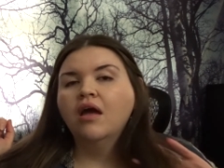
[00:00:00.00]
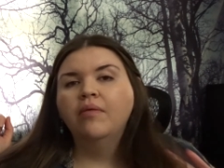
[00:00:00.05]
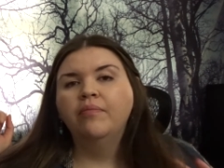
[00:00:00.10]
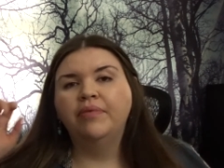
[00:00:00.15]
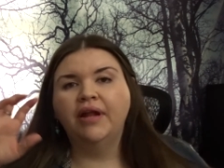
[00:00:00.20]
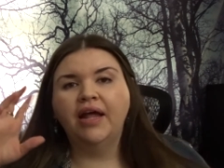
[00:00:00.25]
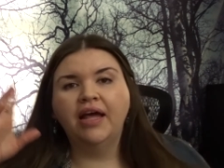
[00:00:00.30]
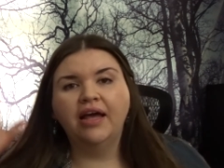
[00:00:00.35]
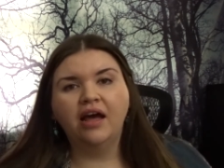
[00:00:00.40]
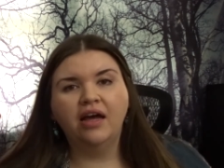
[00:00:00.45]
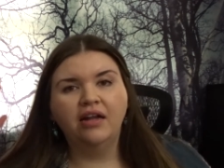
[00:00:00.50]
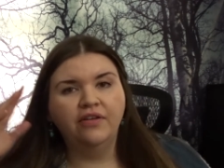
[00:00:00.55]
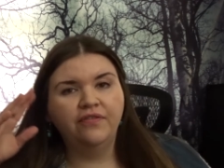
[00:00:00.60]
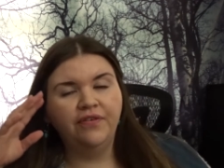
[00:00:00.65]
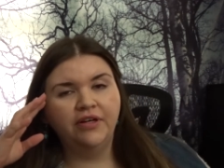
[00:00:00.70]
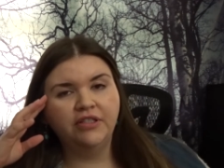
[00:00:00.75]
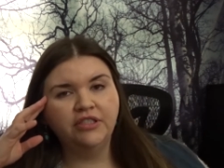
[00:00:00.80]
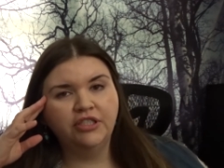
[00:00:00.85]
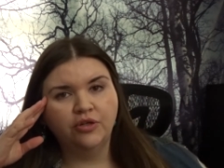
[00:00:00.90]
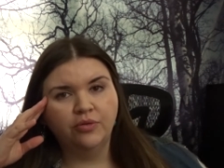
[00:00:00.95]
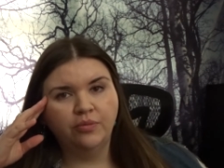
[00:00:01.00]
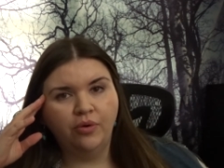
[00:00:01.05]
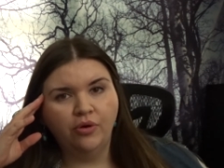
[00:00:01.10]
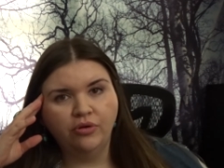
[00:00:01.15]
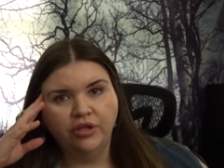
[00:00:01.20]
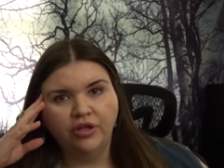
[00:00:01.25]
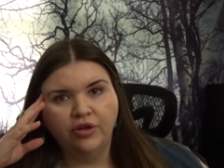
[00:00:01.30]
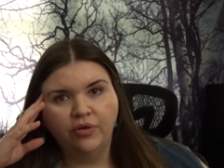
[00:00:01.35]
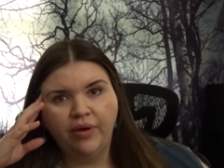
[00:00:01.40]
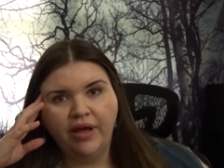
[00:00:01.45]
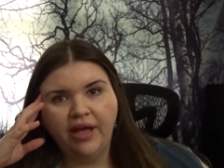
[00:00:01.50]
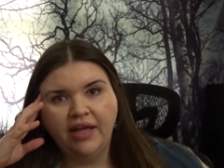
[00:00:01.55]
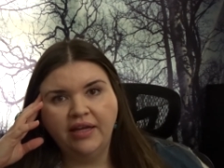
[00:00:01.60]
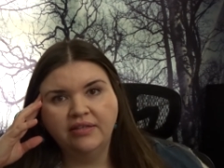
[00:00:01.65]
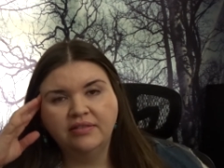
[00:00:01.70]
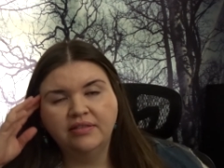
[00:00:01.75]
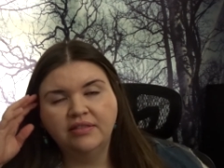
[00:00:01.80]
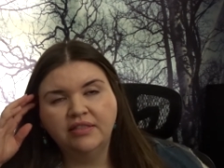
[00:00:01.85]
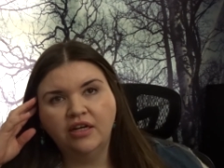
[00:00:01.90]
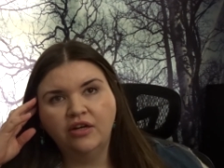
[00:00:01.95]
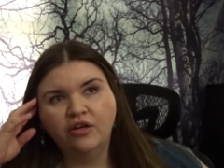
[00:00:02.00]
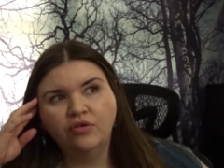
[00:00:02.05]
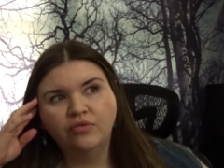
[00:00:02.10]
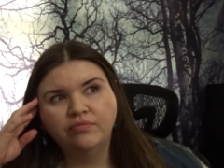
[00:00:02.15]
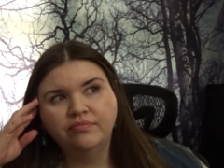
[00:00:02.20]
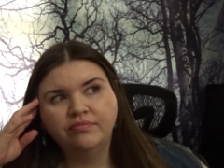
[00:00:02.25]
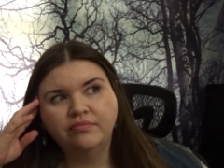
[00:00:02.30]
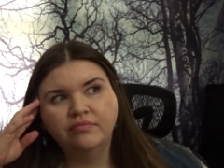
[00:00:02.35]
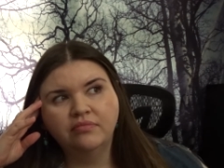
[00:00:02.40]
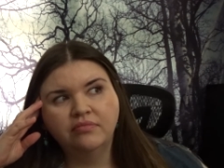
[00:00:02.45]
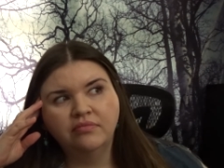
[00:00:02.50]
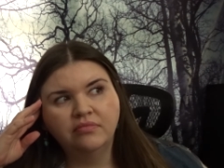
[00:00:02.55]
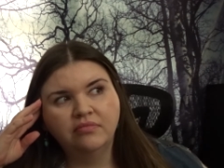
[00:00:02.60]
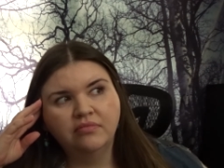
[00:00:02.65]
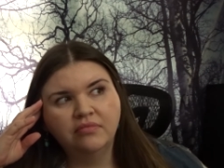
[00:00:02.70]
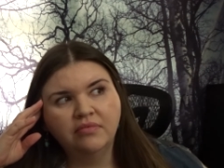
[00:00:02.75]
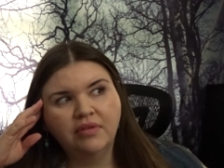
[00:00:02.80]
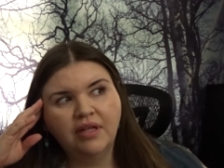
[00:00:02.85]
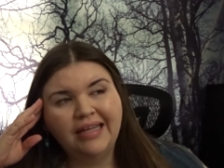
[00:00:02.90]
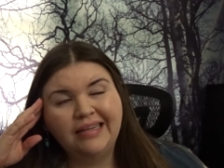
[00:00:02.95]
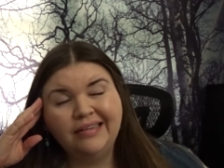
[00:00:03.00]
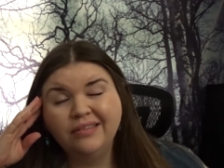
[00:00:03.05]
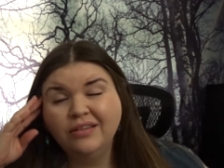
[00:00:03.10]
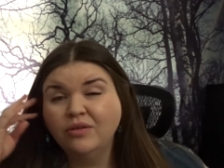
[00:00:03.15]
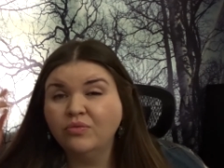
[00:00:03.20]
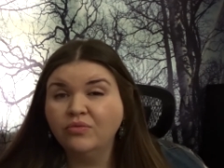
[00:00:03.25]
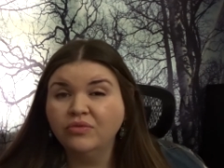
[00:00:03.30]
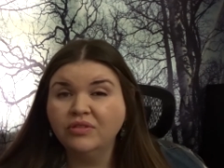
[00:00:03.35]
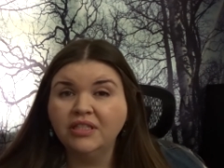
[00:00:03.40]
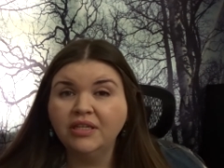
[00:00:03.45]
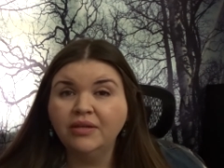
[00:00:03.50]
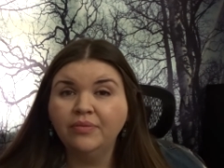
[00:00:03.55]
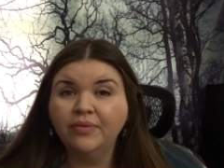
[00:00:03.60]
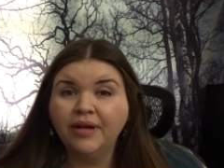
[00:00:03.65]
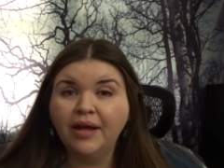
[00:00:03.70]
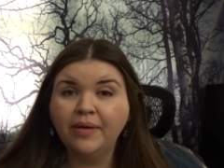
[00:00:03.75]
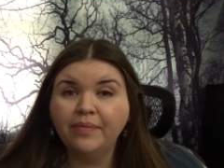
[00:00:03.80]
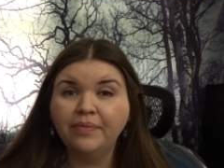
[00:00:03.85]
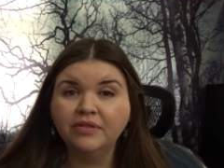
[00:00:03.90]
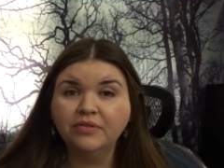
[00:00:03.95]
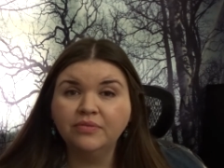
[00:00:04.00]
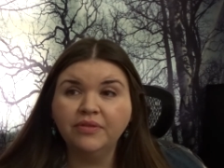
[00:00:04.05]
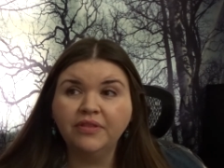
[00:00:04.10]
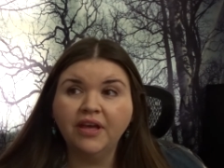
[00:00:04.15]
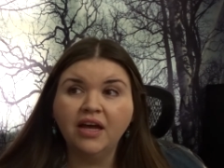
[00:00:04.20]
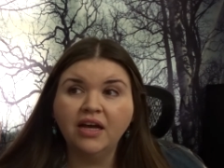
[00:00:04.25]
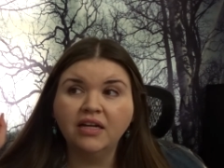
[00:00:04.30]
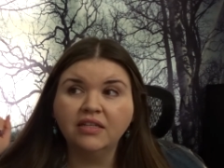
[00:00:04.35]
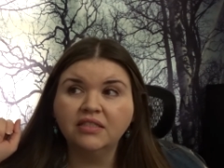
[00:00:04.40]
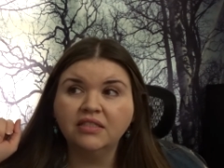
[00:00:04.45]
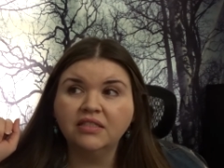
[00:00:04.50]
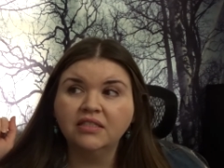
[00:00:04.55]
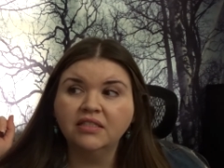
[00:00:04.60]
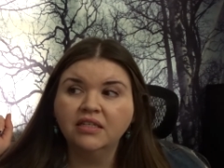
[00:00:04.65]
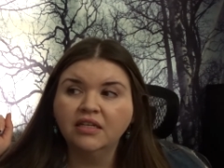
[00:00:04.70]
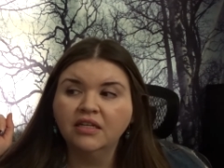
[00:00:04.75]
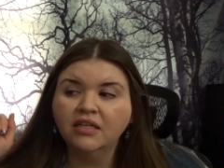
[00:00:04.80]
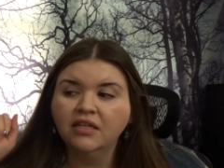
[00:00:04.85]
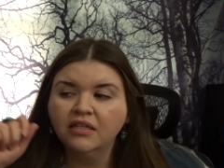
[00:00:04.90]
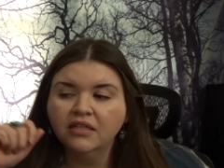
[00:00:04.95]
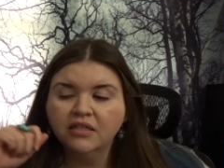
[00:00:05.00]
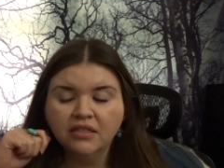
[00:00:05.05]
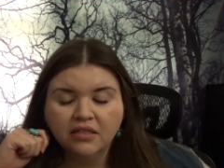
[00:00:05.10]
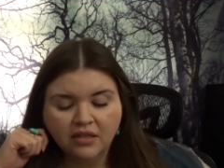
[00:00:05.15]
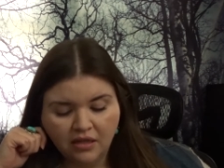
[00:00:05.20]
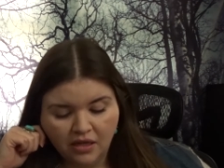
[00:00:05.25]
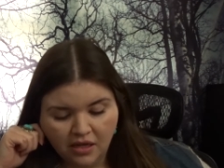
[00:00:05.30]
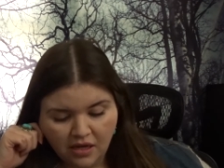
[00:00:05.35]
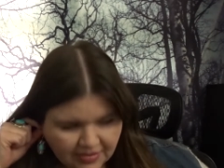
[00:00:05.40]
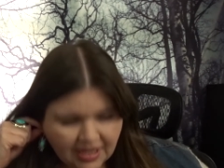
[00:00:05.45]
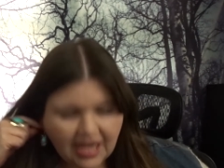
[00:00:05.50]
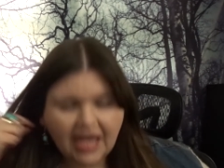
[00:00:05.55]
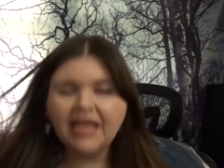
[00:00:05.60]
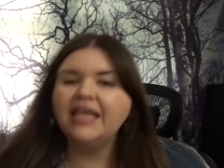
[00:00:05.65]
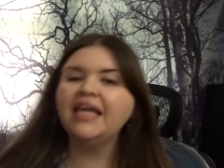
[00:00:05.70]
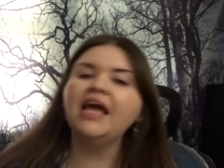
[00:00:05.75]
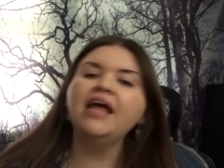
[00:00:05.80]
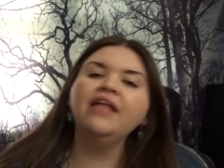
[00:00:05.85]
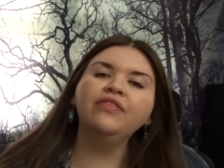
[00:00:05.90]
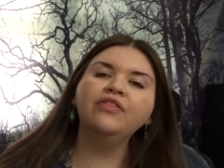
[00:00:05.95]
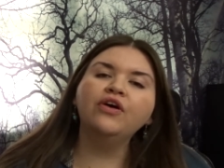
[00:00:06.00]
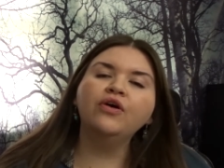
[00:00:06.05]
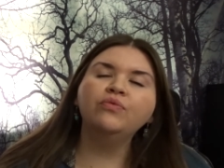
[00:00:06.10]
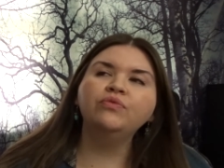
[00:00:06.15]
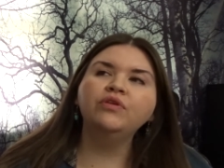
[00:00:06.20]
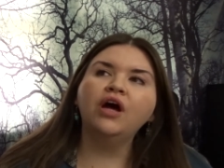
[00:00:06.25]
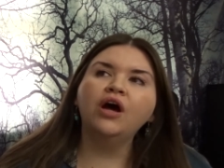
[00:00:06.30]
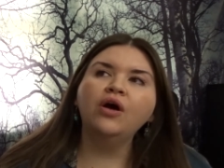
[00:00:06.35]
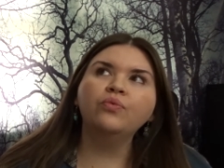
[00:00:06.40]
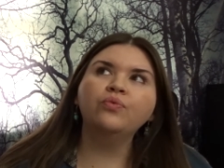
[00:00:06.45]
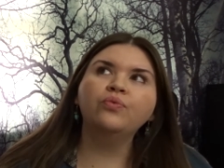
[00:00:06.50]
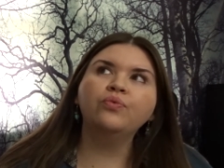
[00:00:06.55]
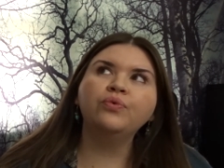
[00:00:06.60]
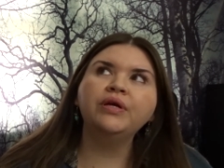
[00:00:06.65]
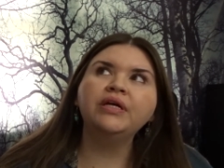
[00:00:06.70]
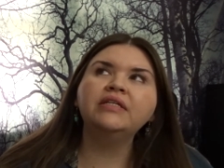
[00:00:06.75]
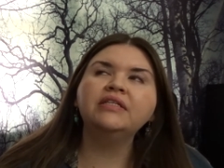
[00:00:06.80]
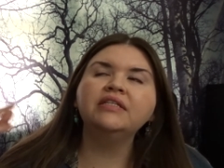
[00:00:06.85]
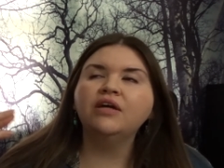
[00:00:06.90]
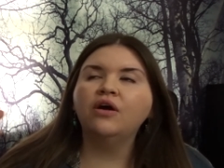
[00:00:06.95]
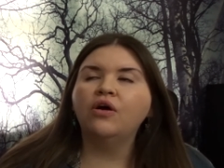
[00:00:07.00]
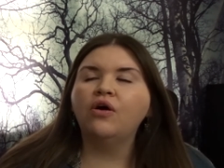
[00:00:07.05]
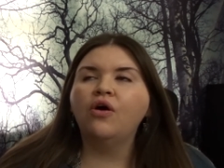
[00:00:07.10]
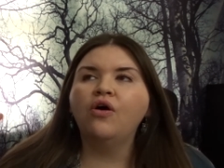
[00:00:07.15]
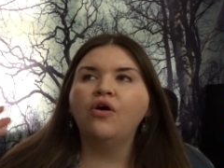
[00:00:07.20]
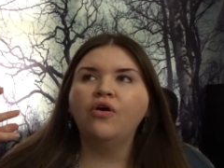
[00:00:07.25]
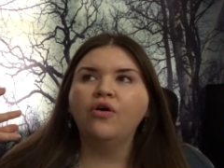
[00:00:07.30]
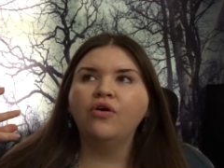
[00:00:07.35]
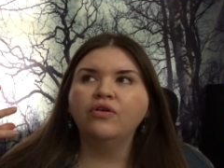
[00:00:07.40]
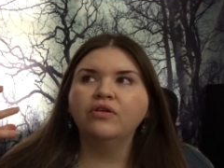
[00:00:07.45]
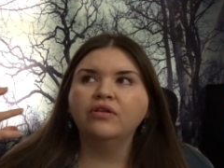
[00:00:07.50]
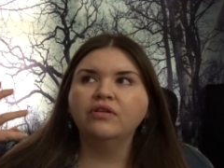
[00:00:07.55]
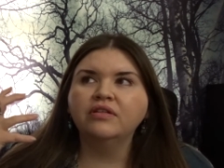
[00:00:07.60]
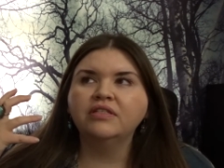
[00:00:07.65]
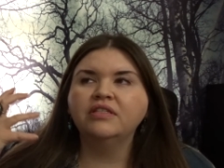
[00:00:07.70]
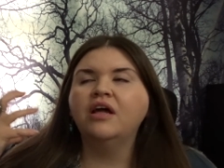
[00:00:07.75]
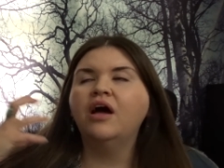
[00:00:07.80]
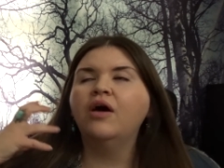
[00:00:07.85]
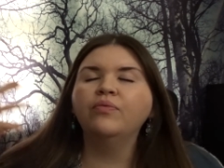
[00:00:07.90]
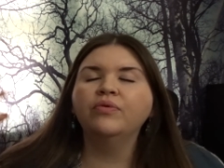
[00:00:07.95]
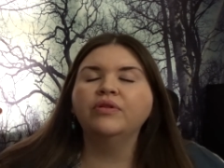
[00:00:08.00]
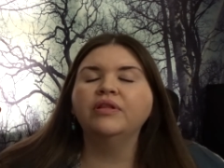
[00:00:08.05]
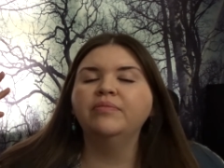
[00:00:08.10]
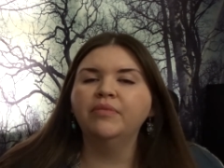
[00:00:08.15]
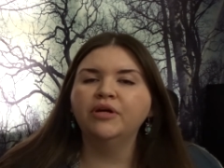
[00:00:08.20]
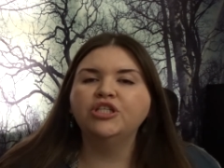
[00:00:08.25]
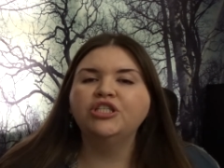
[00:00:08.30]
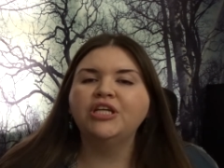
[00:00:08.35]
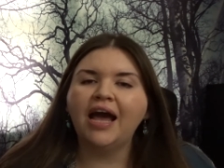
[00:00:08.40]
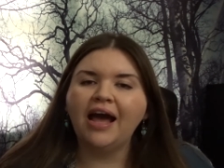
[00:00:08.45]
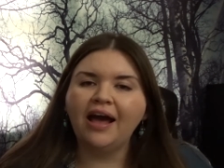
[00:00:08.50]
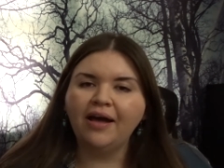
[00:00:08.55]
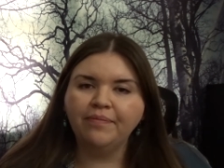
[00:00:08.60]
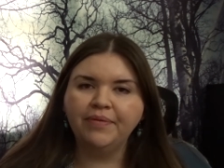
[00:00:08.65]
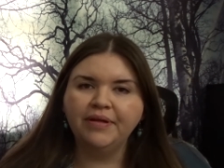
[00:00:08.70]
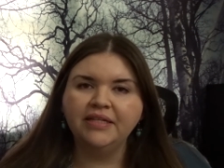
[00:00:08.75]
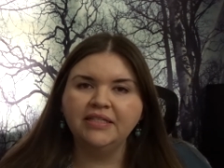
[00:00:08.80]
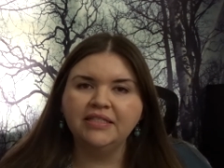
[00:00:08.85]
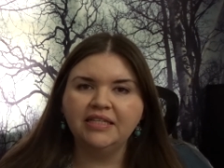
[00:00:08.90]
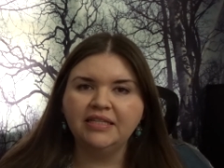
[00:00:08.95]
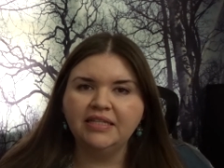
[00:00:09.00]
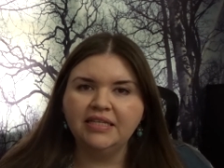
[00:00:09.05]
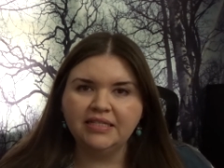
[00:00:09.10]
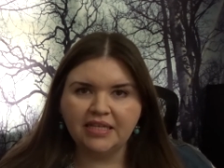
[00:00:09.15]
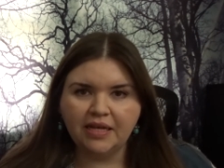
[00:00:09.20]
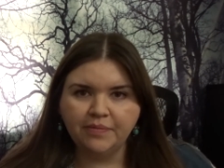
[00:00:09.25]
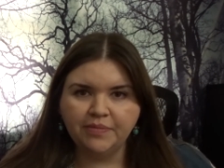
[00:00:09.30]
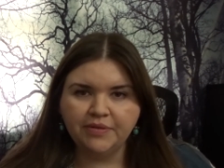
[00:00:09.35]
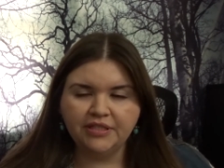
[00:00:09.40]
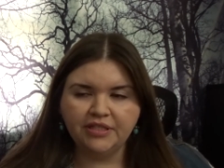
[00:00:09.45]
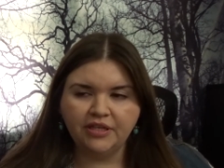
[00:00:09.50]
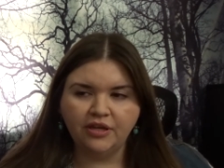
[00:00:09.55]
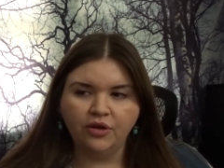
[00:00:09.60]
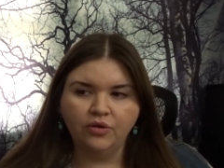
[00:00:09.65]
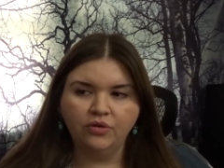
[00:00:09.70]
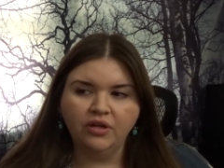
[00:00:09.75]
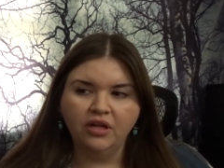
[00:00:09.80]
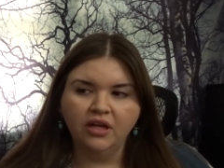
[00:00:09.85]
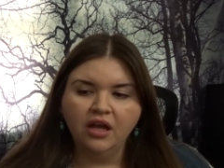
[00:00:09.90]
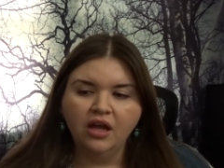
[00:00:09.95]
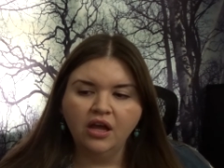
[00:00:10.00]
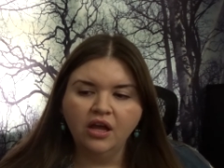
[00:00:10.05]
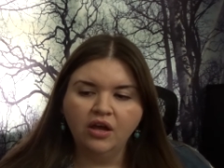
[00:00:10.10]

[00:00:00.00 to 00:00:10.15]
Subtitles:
But I kind of felt her pulling away. So, I don't know. We'll see what happens with that. Again, though, not really much happened in this episode.